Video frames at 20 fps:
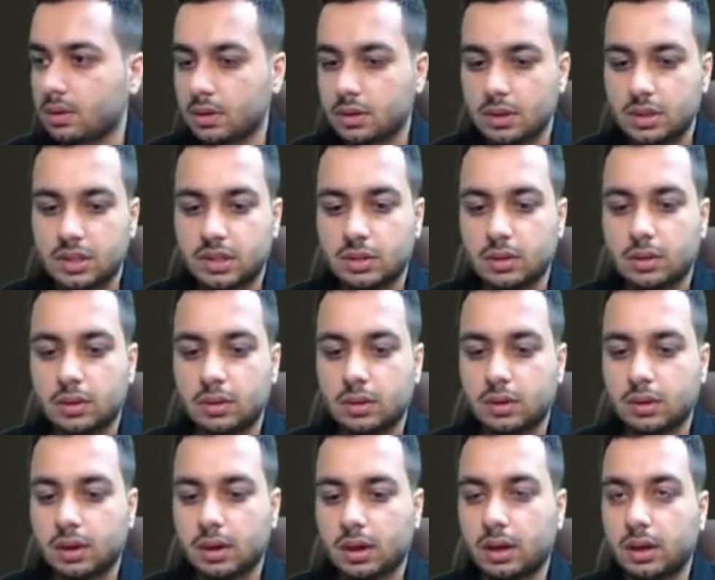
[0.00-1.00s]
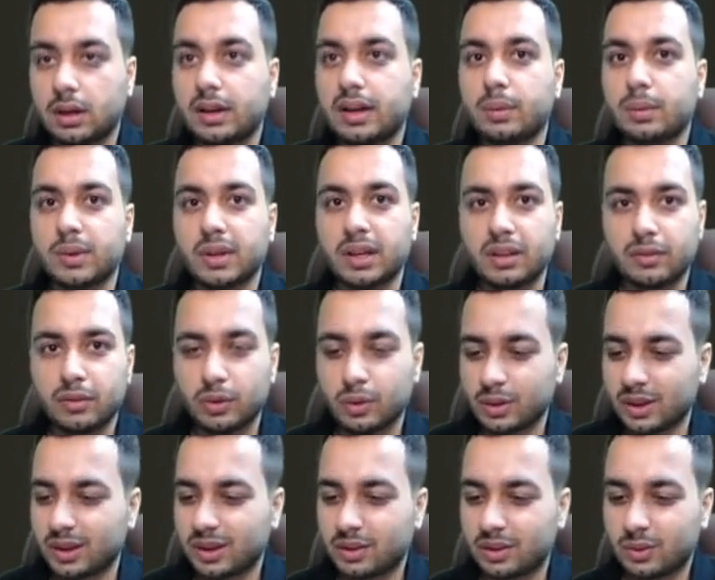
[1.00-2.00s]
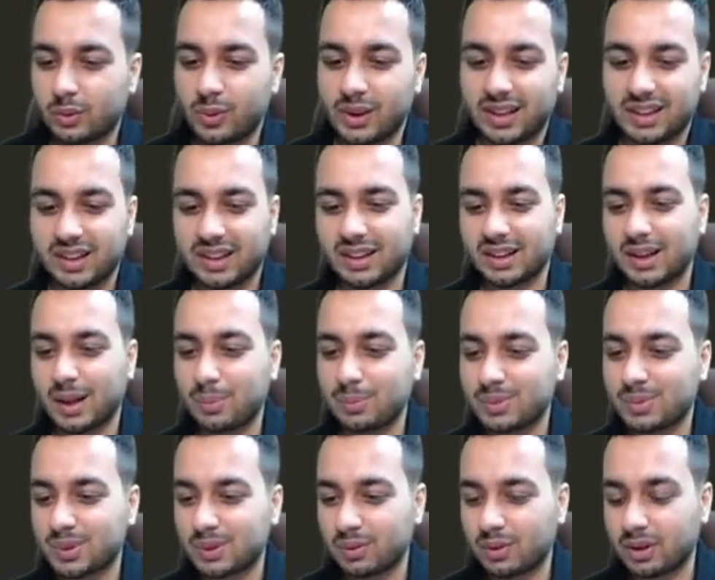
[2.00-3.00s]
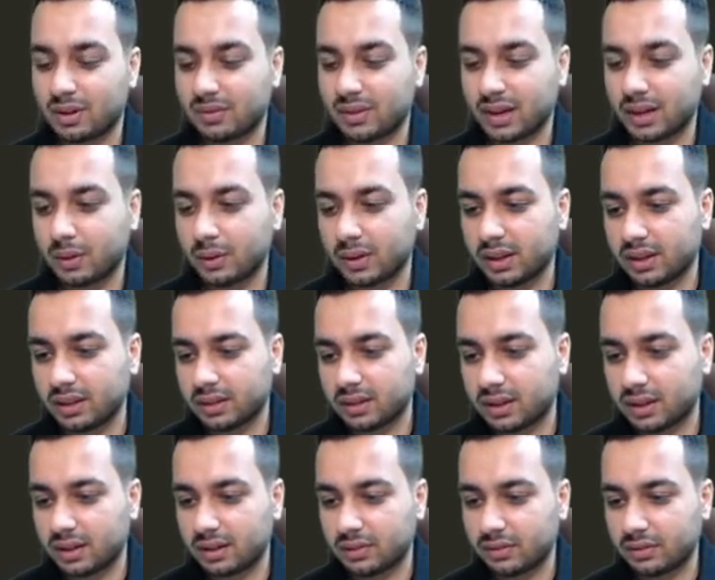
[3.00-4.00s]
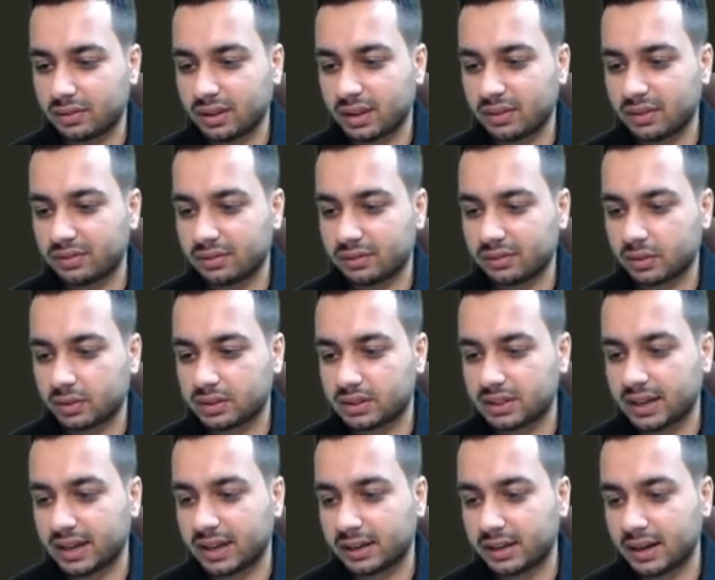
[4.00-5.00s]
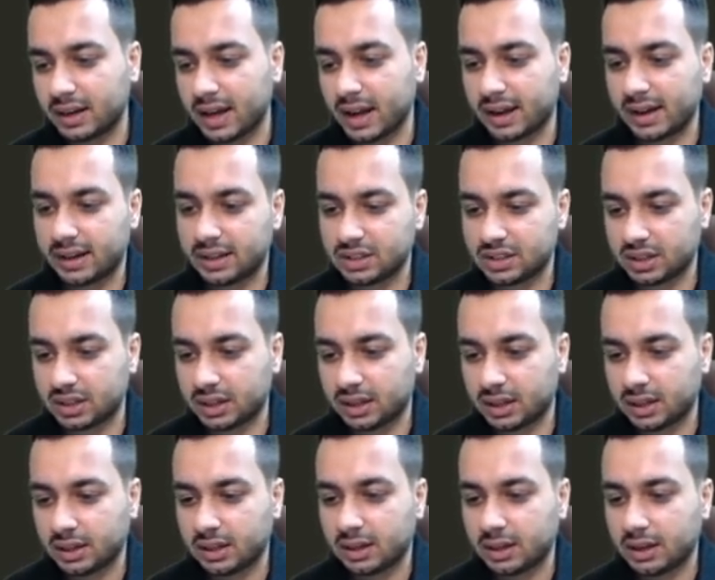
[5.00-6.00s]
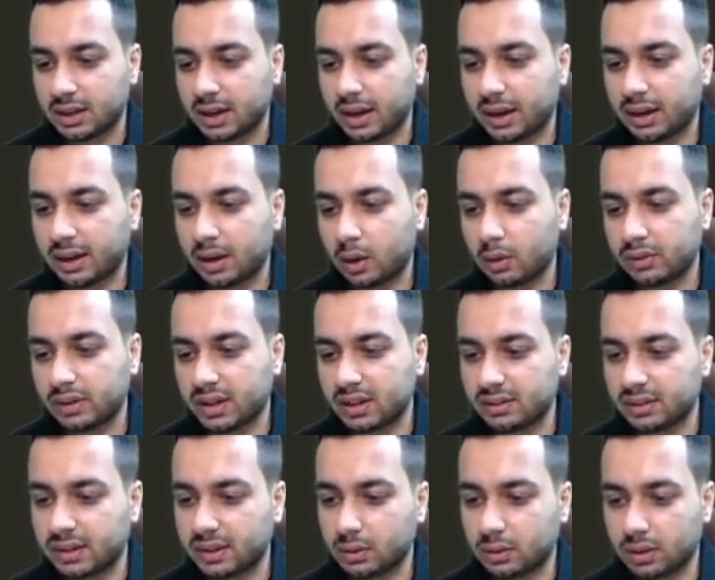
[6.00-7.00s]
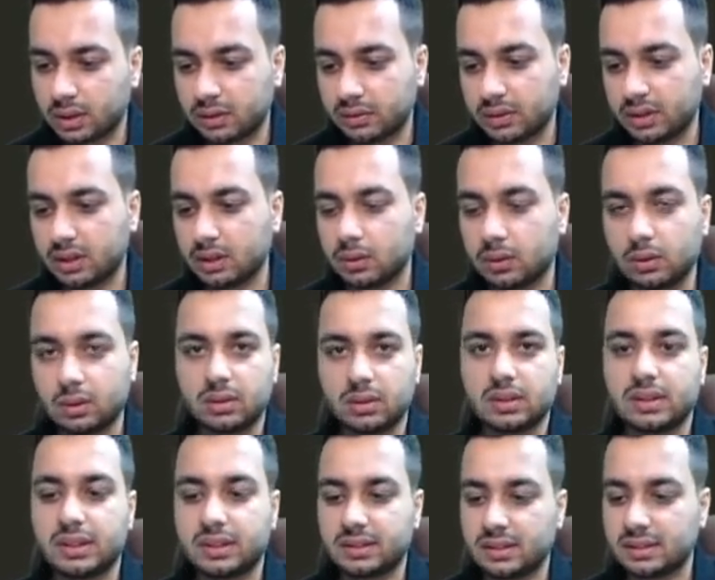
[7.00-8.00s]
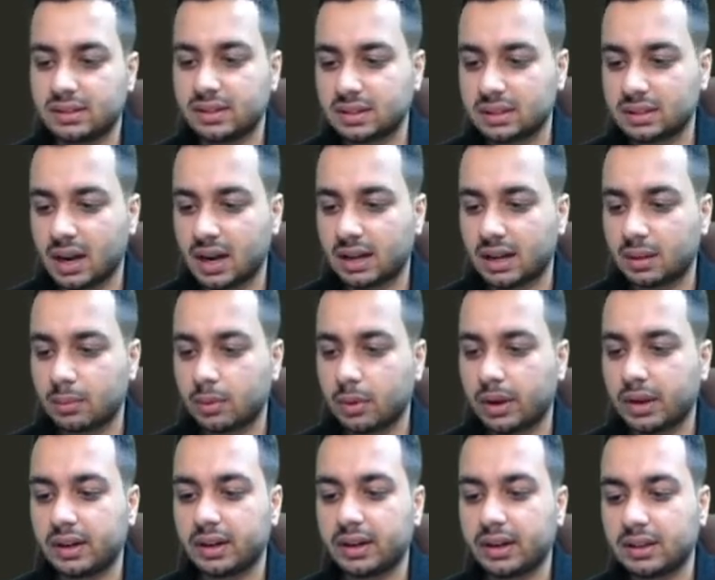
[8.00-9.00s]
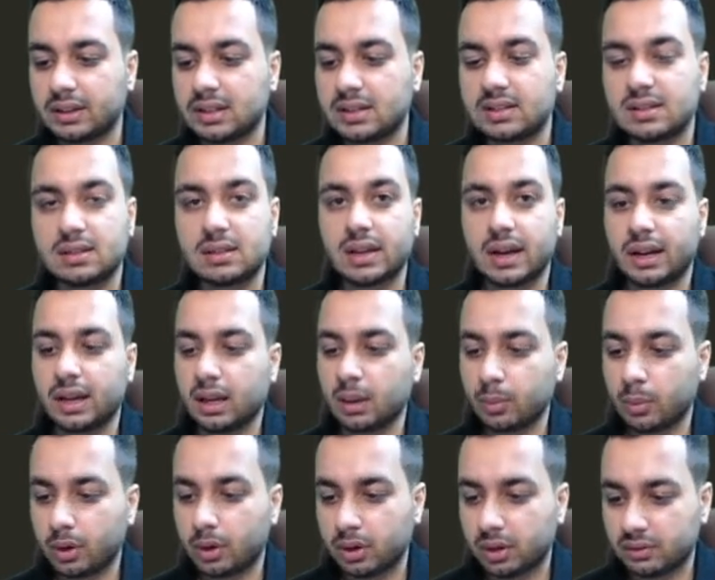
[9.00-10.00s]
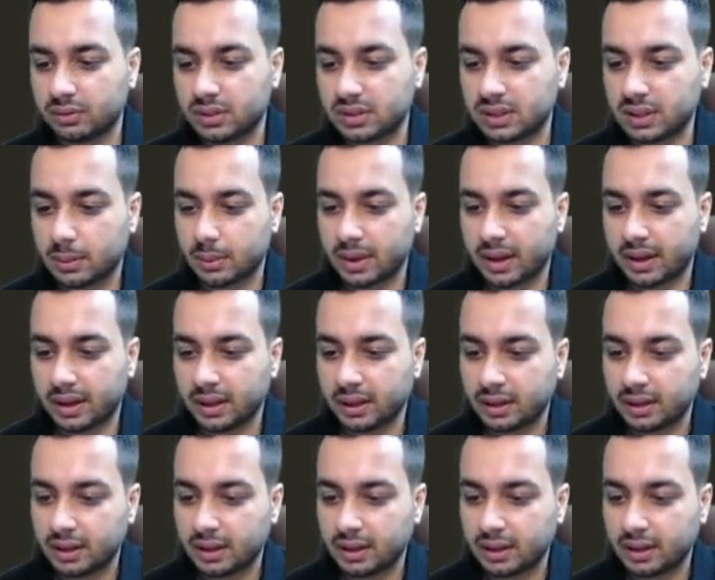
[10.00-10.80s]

So let me give you a quick recap. So what we are doing, we have selected I and j, and now we are saying, okay, we know this is the starting point and this is the ending point of the subarray.